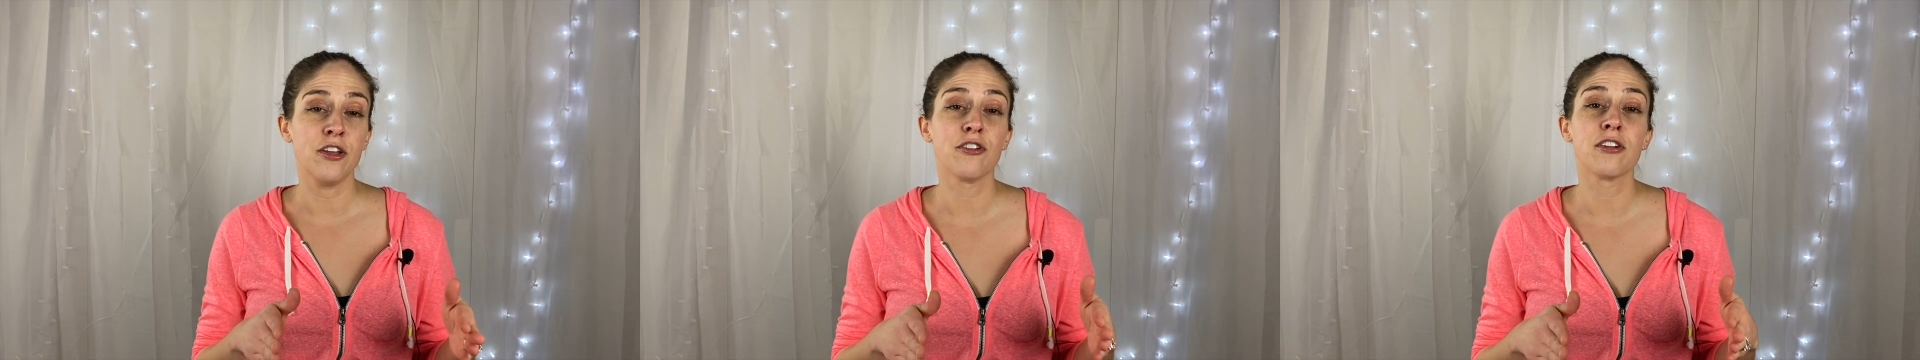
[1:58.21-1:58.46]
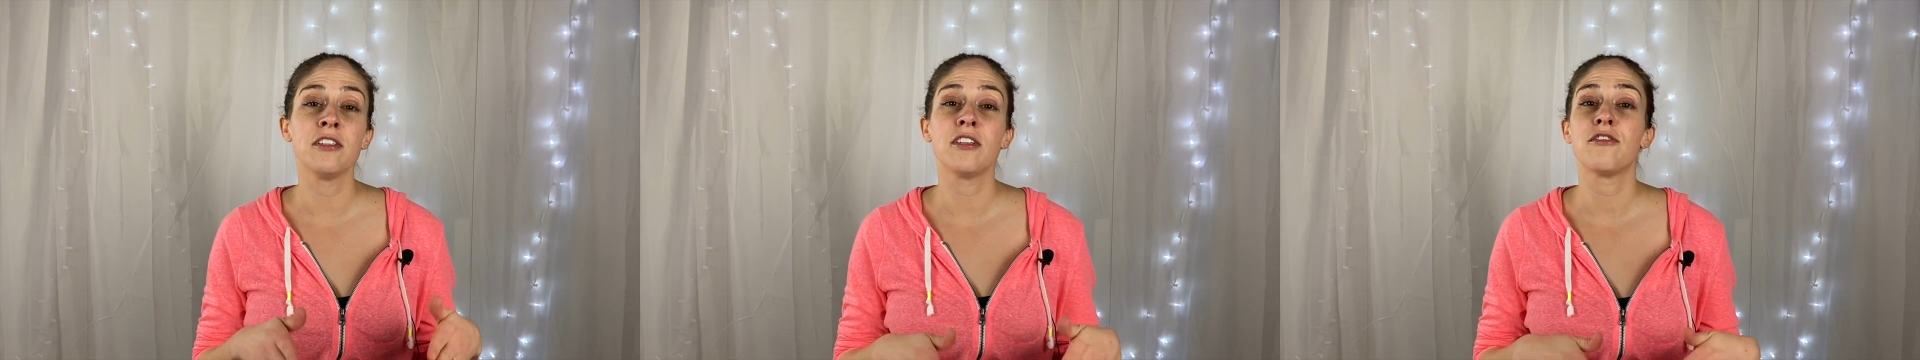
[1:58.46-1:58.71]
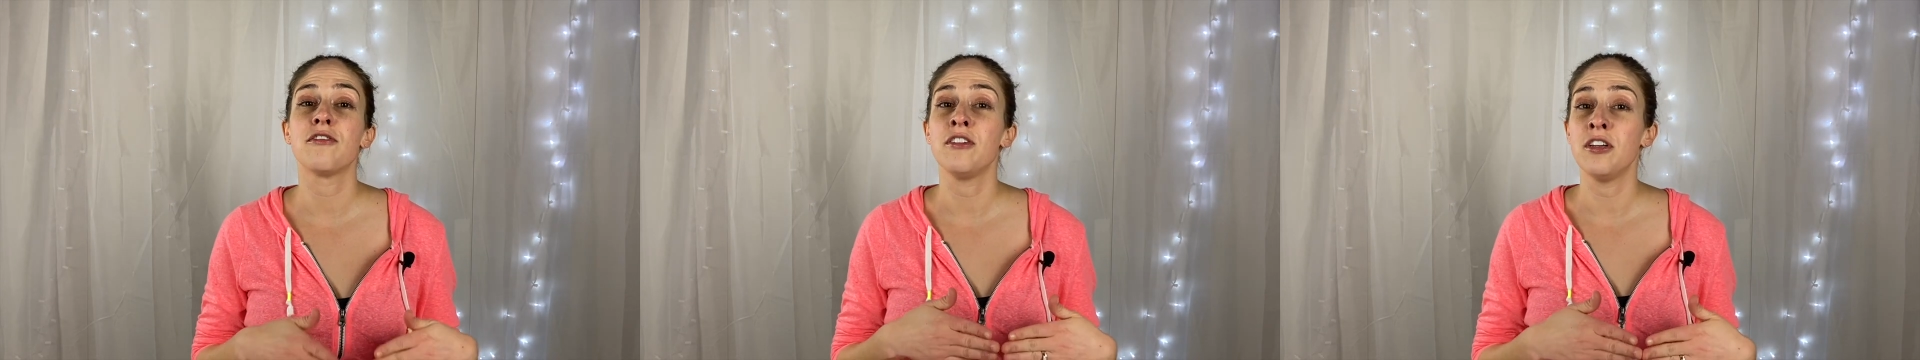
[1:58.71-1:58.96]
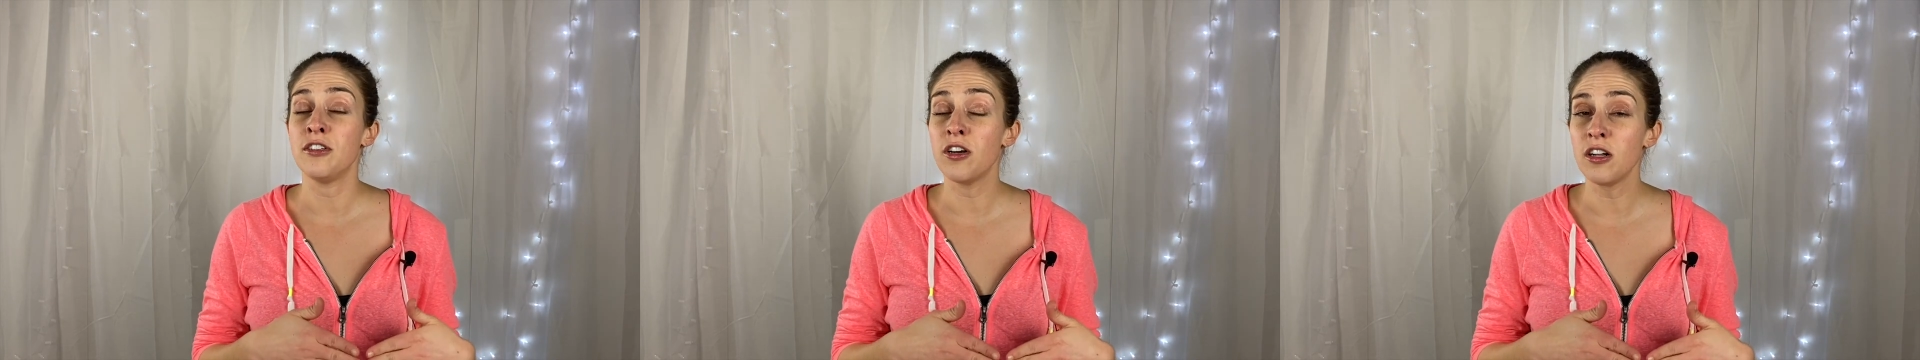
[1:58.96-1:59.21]
You're considered an
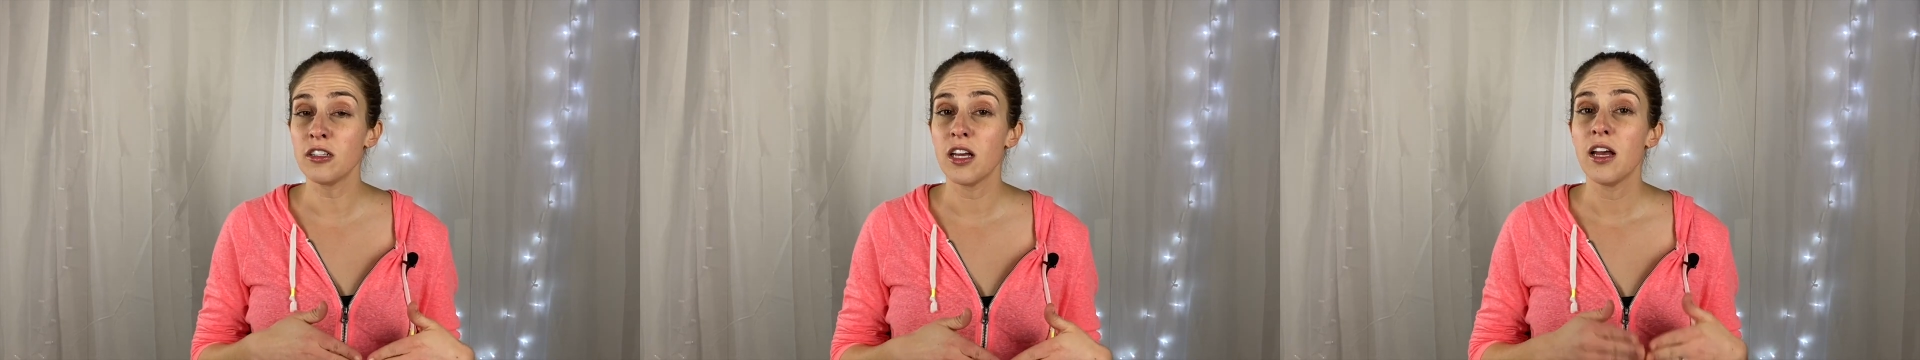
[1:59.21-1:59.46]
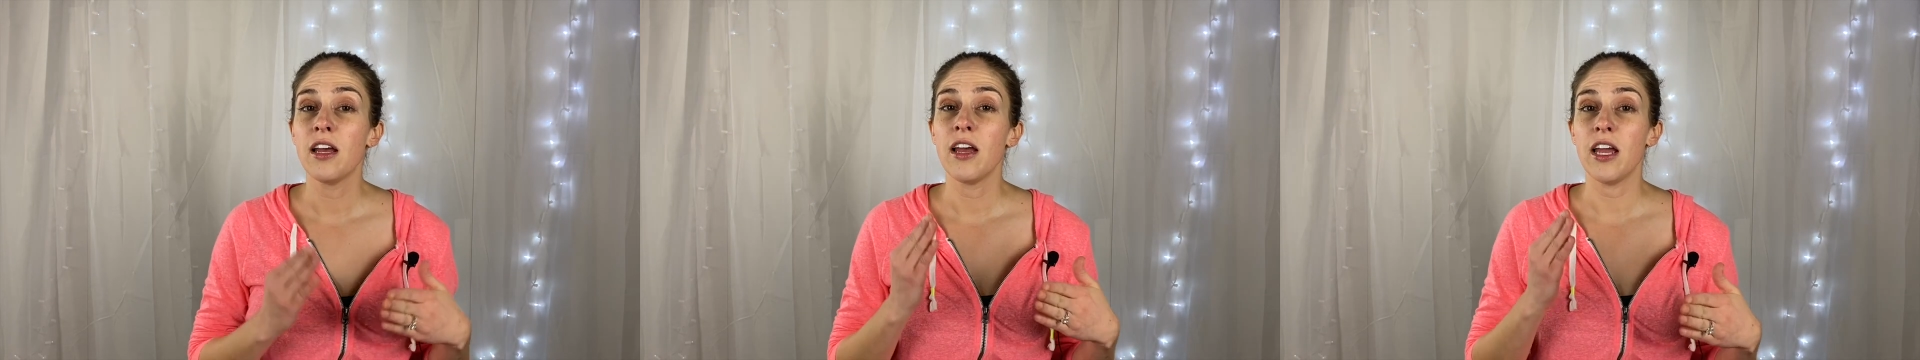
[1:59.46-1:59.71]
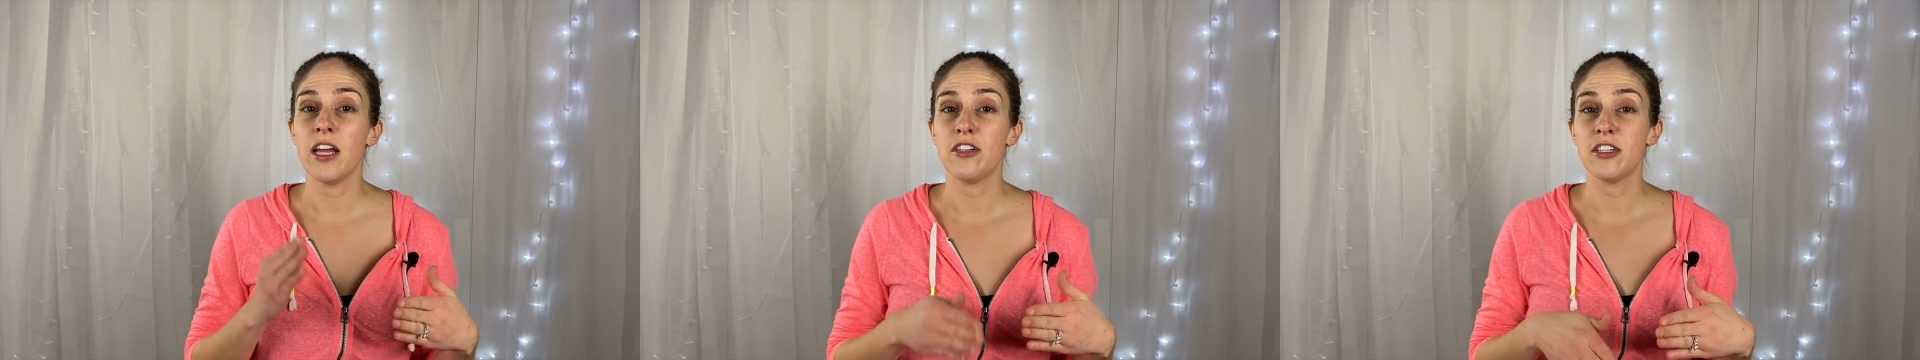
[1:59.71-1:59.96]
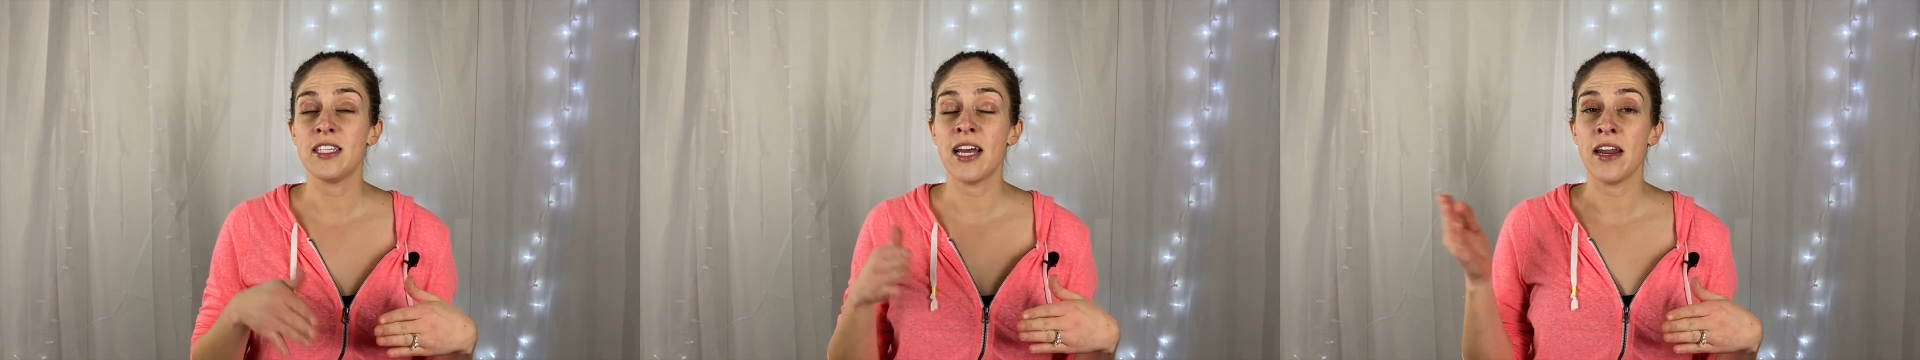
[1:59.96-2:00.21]
adult,
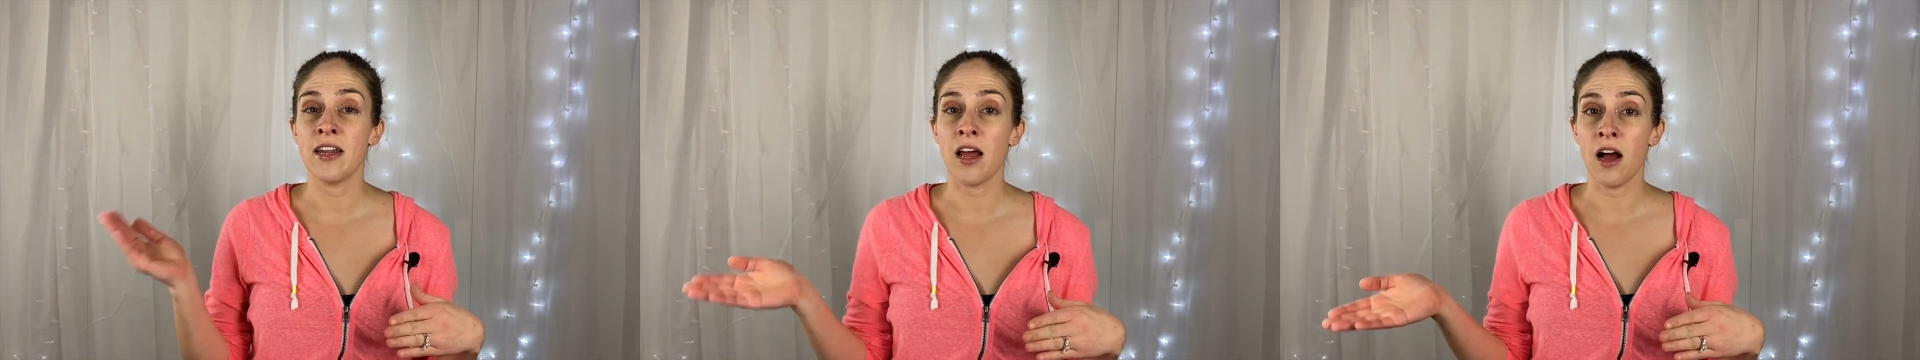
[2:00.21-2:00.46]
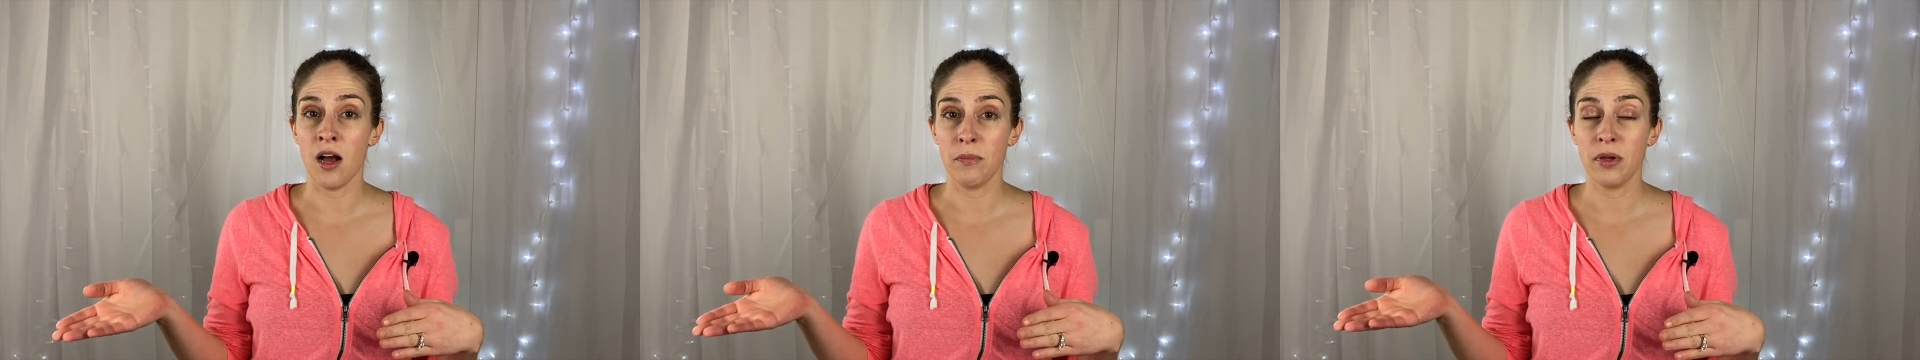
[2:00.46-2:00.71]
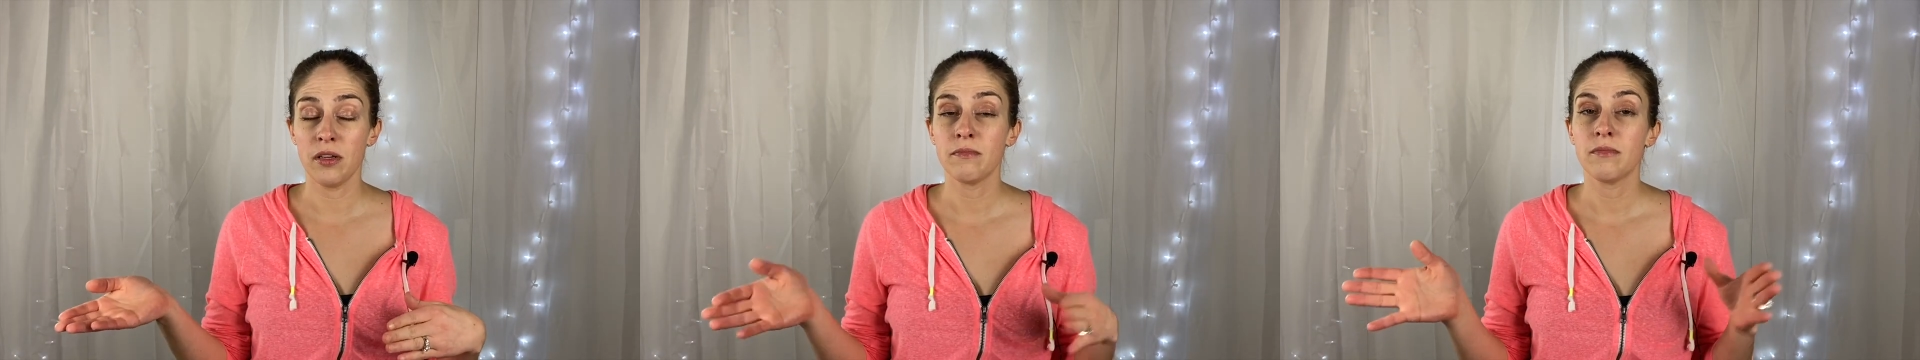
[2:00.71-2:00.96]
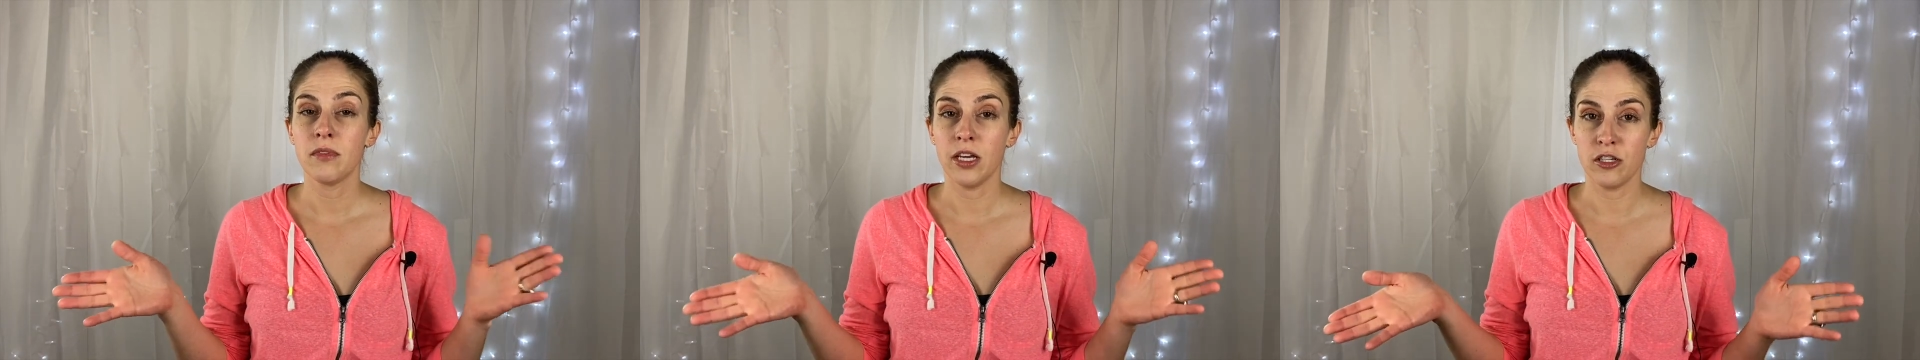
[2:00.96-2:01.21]
ages 10 and up
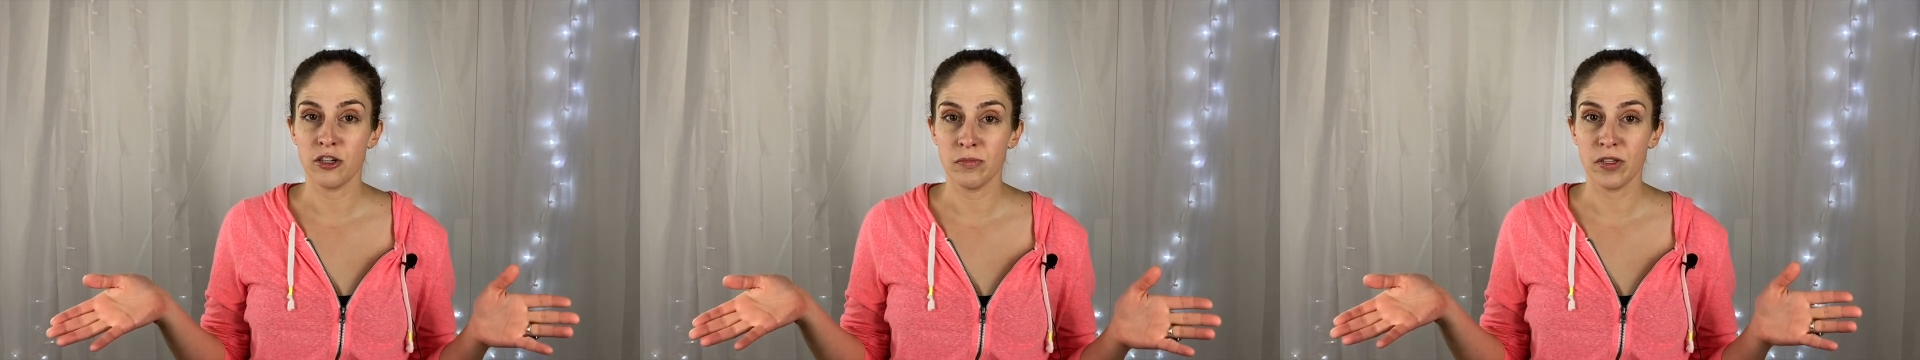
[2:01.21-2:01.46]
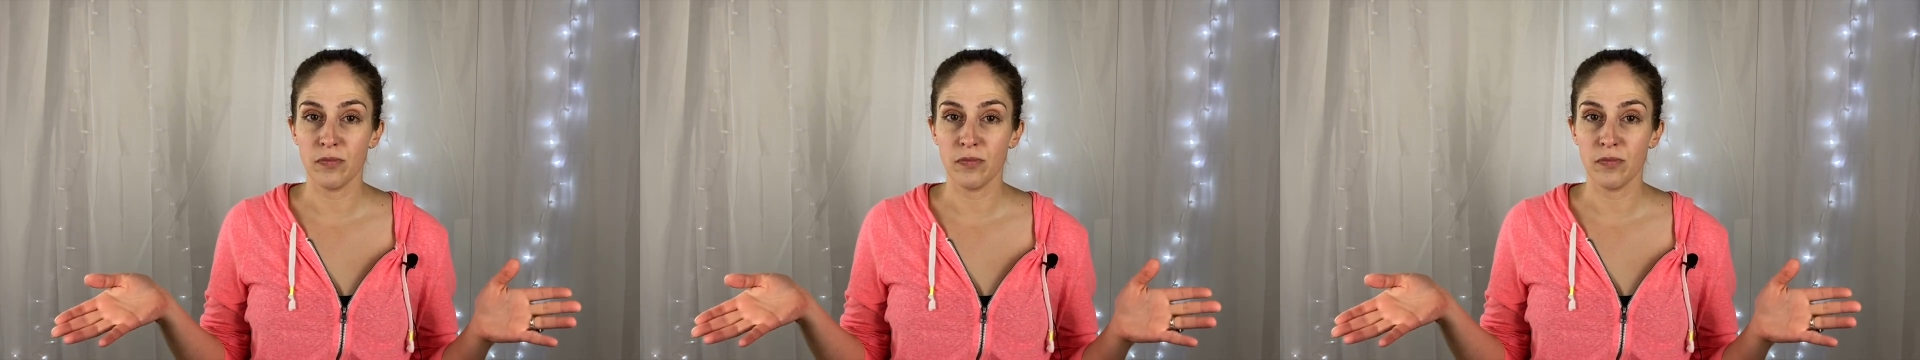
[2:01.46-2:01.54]
in terms of